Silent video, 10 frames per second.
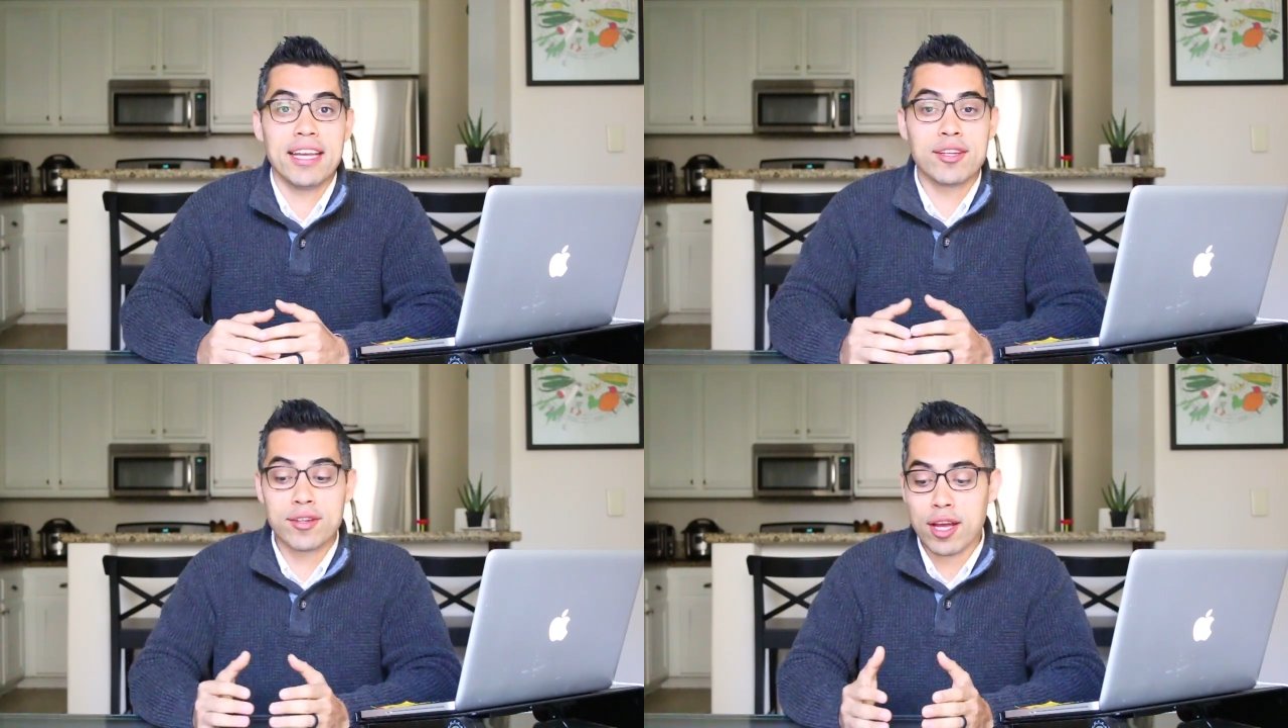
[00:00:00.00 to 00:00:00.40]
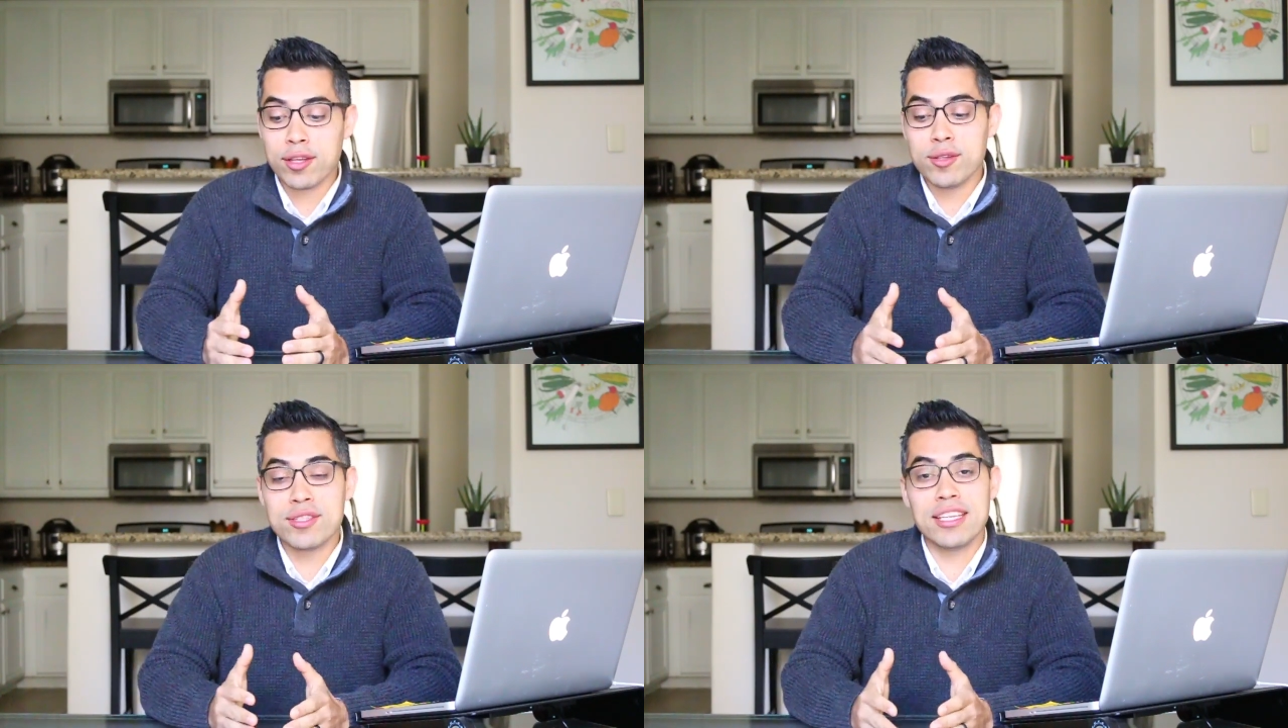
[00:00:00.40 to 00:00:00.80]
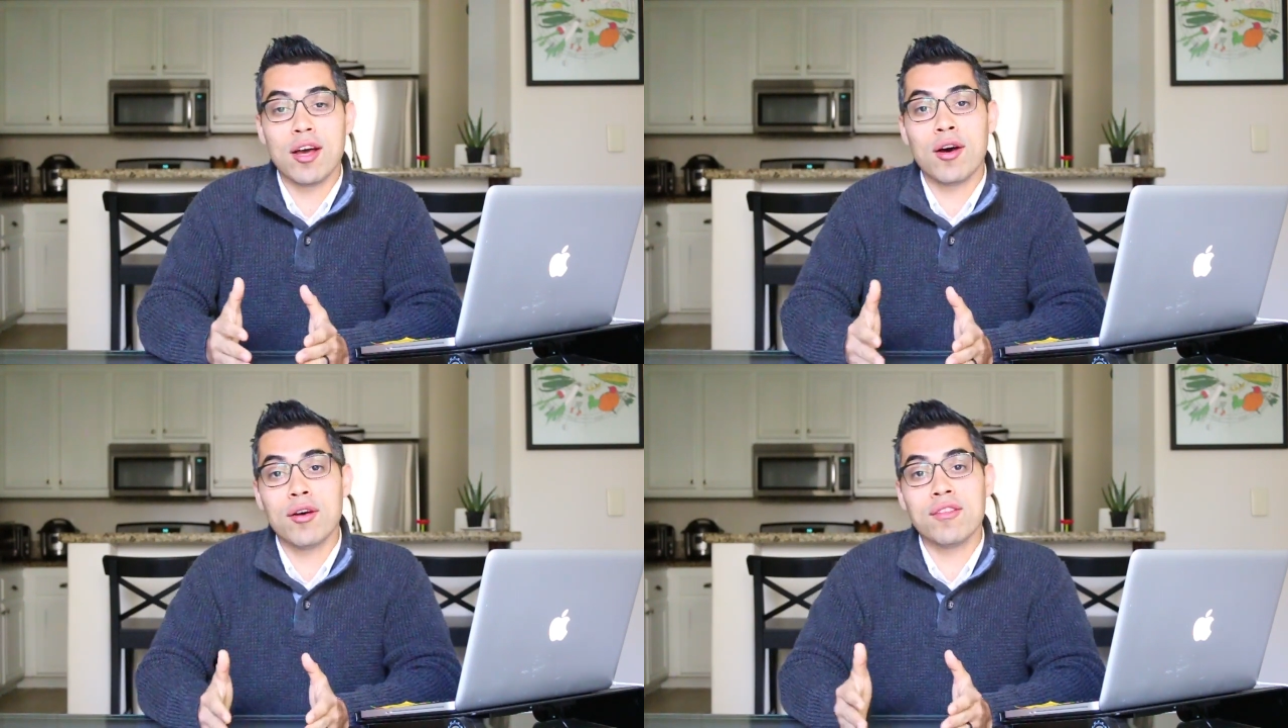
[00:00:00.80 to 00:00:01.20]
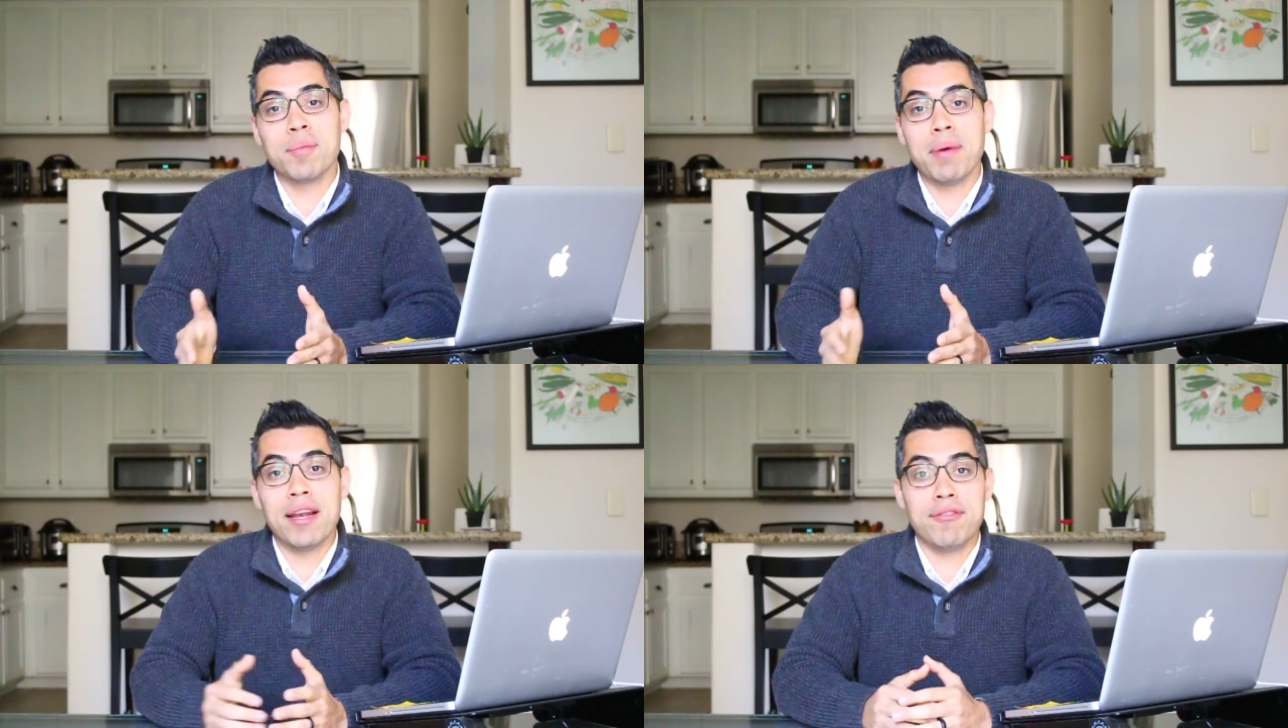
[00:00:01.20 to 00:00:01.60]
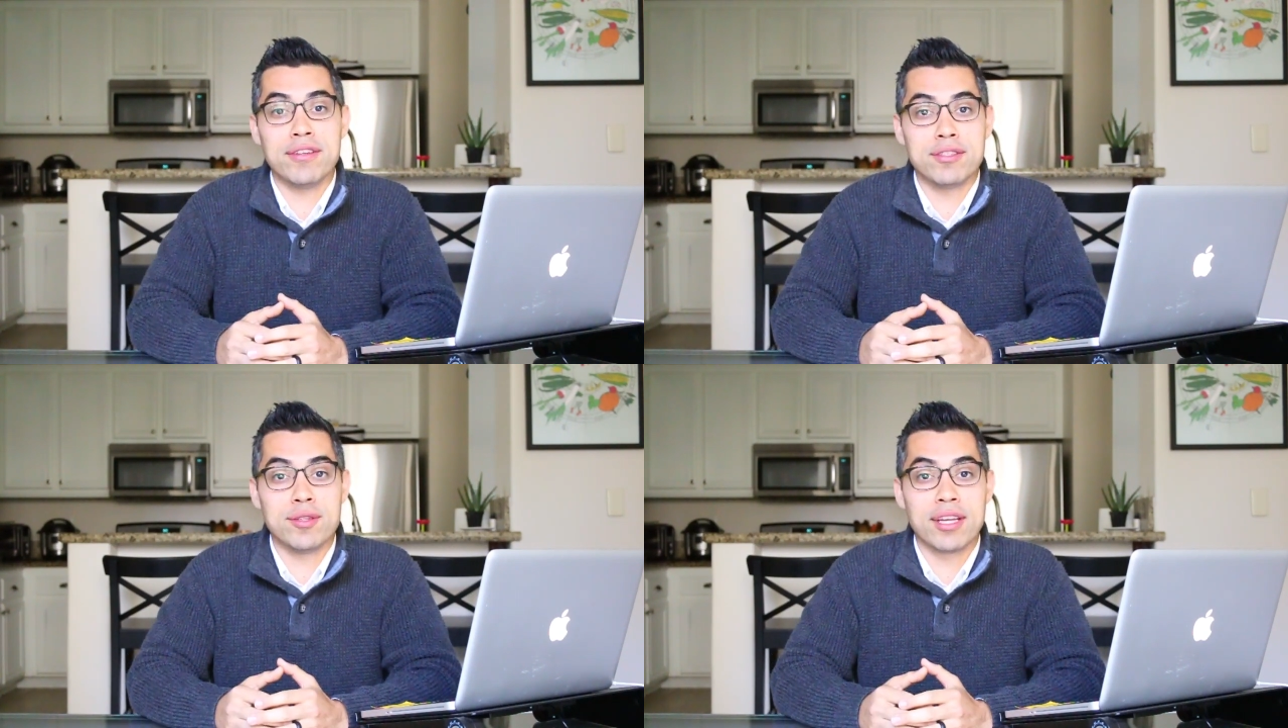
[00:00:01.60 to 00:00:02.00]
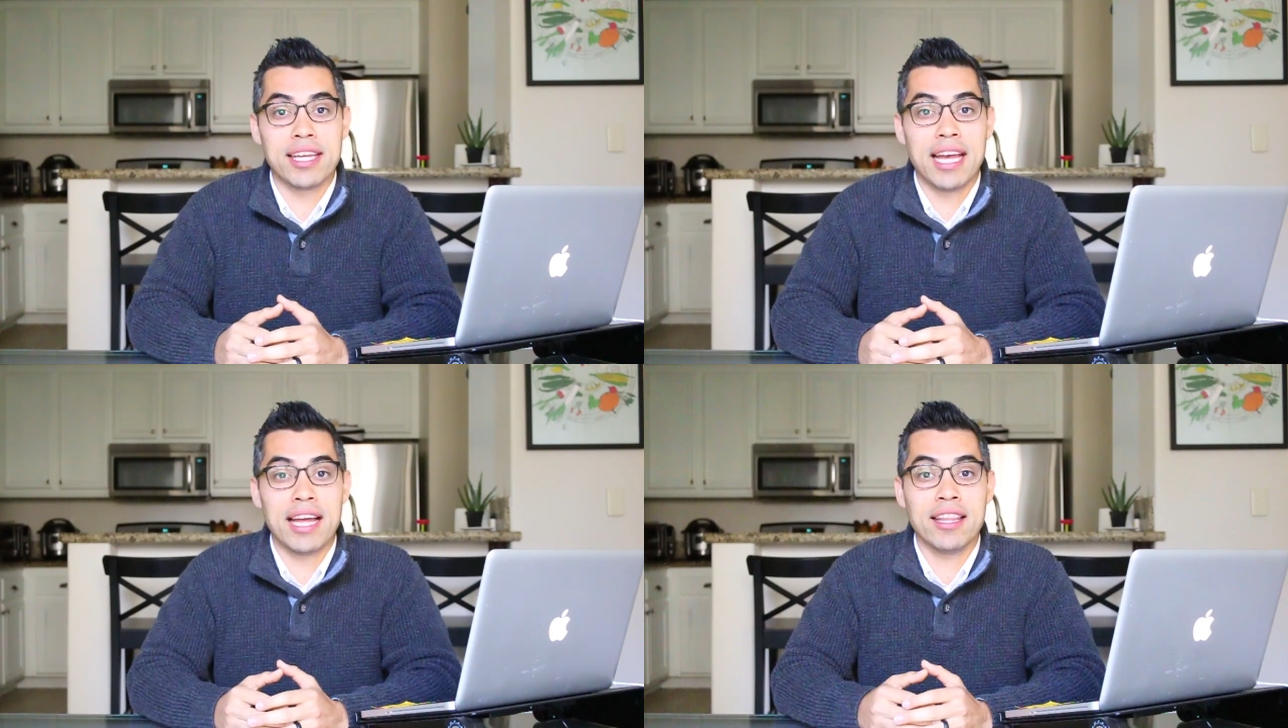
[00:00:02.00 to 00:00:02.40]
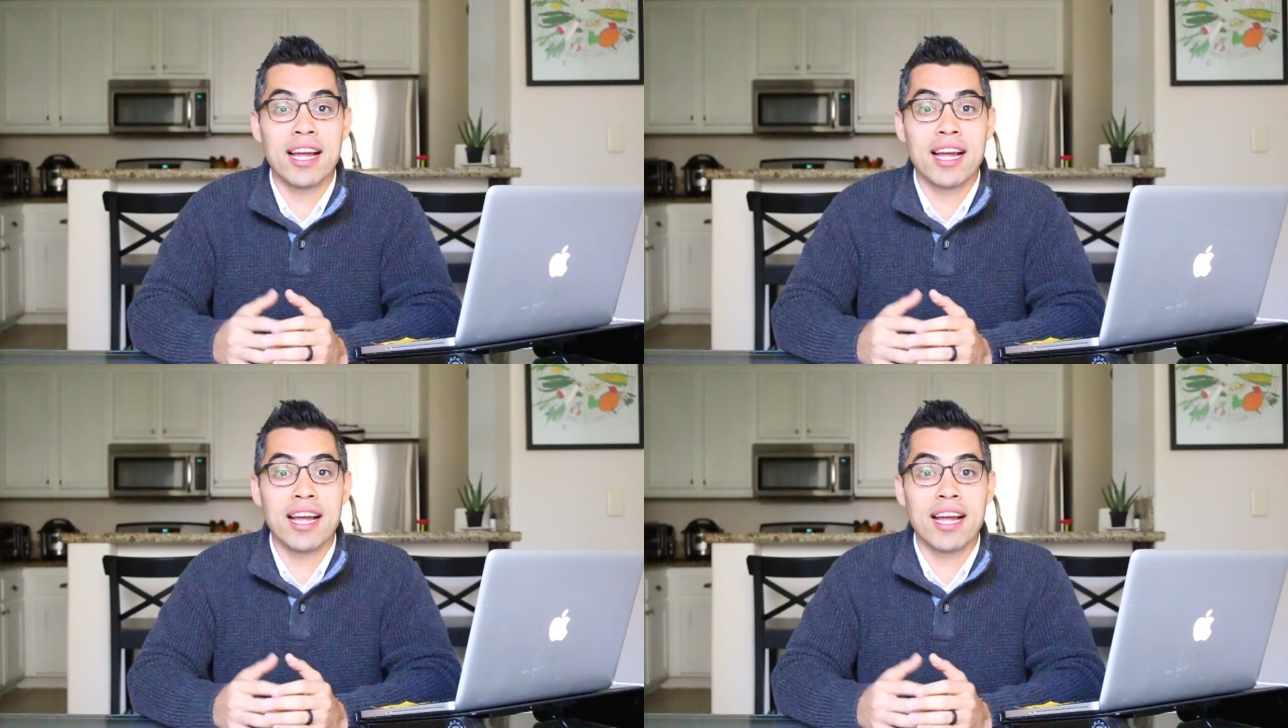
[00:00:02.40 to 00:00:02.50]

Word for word: You're not using all the benefits you can get.